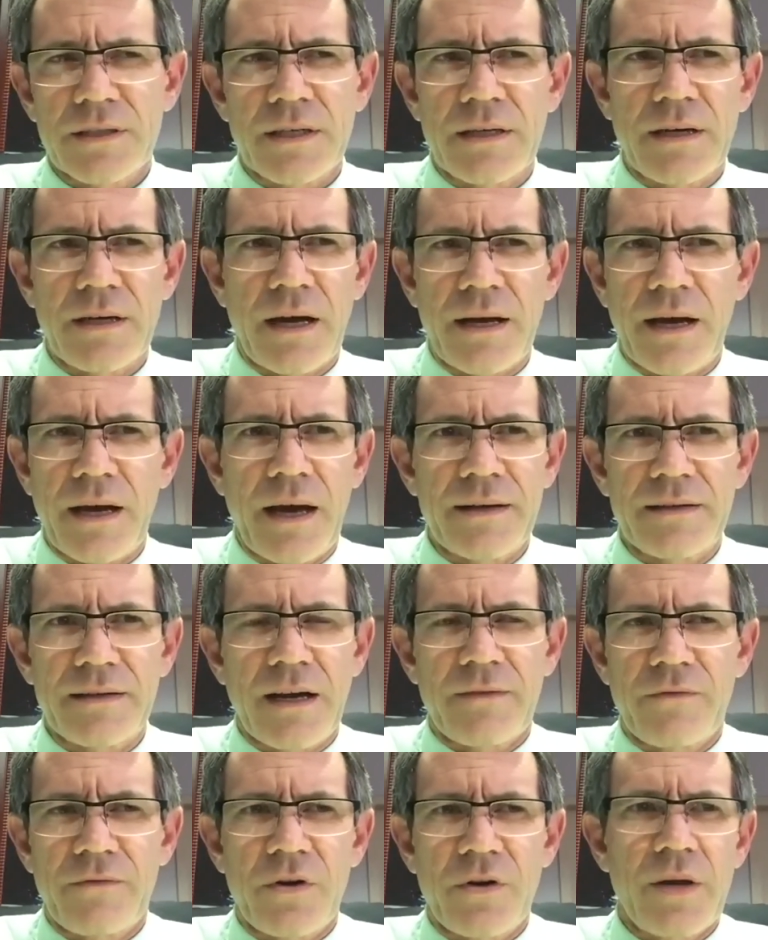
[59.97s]

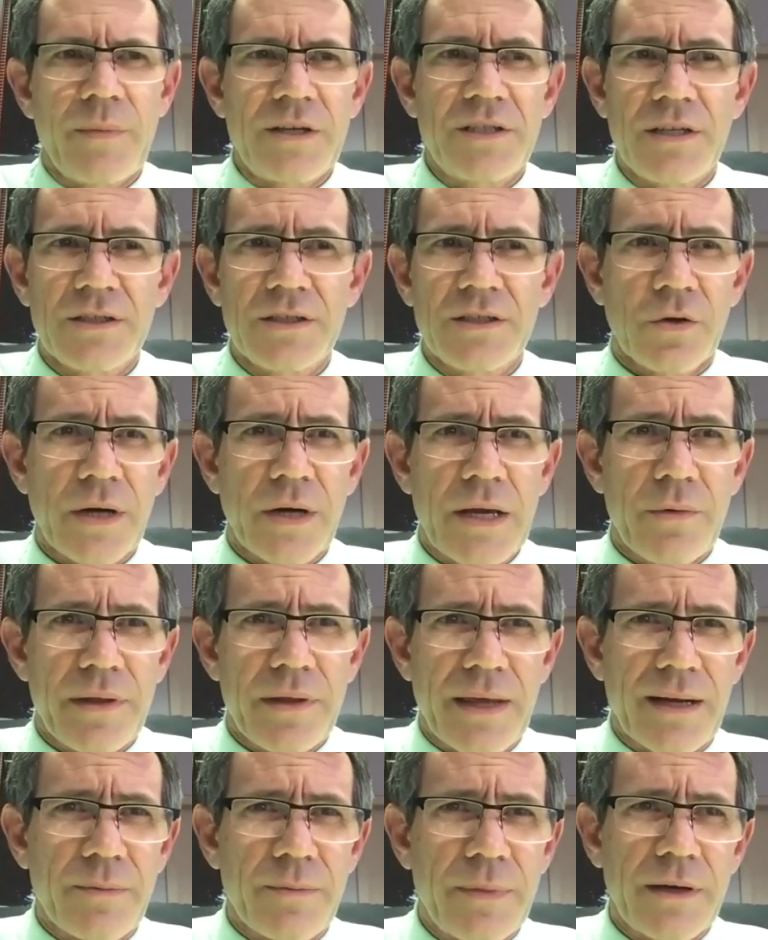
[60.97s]
I very much disagree
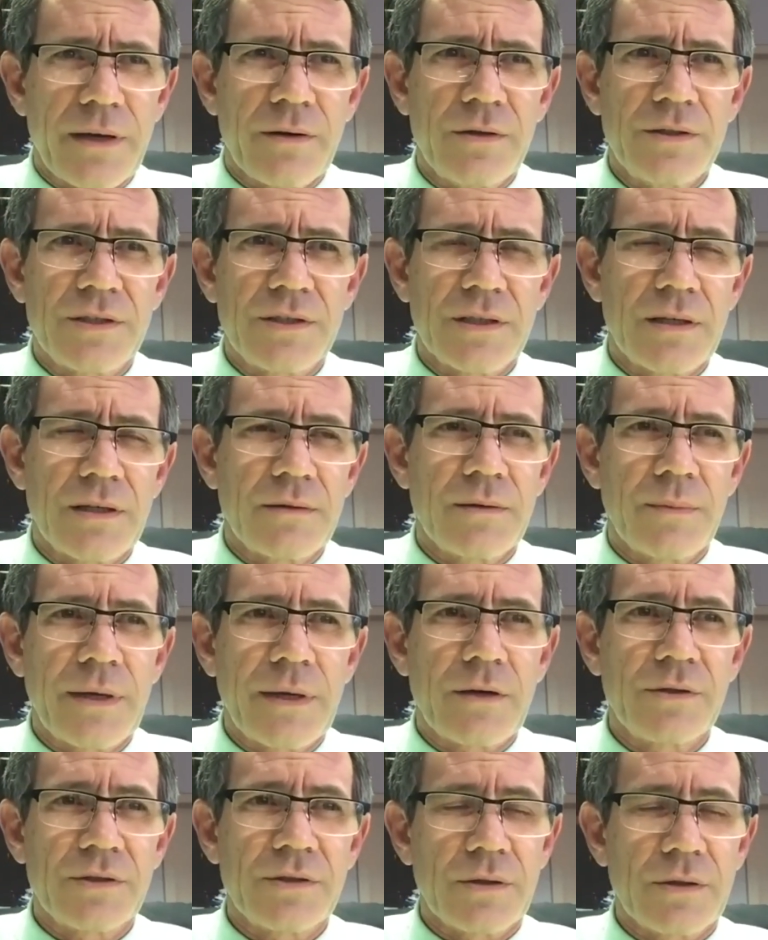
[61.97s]
with it, because
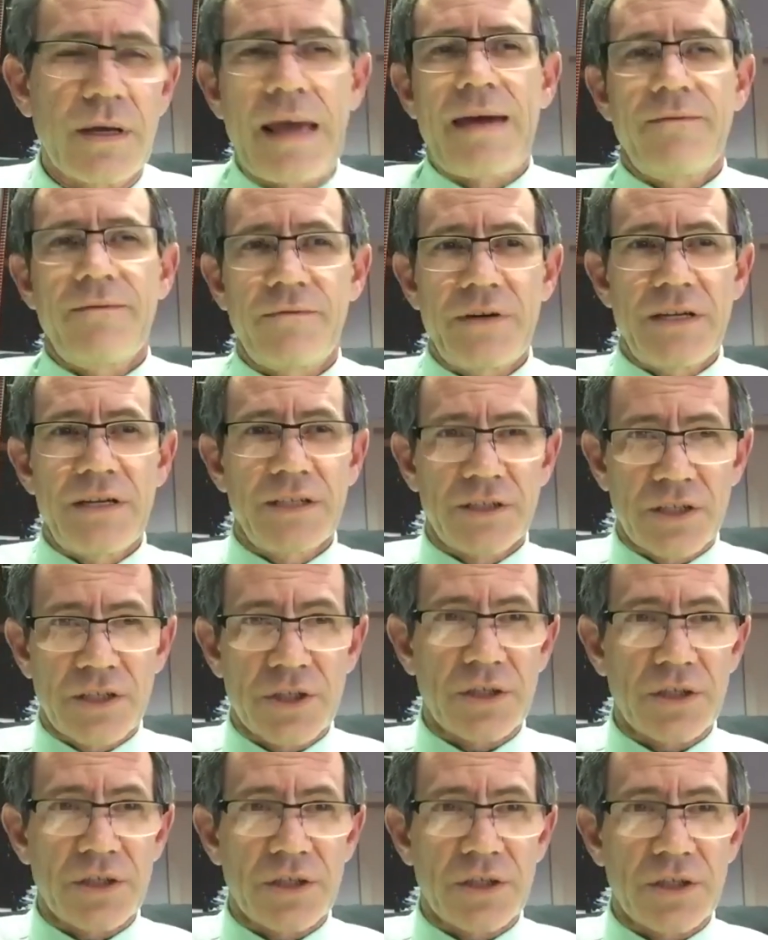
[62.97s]
every
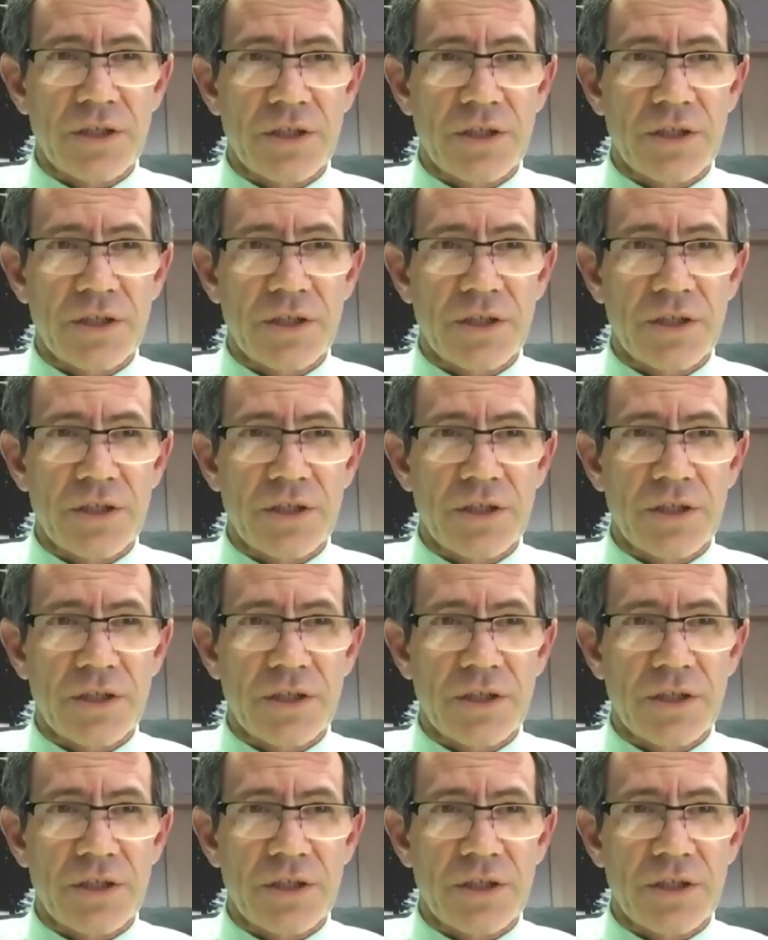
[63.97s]
decision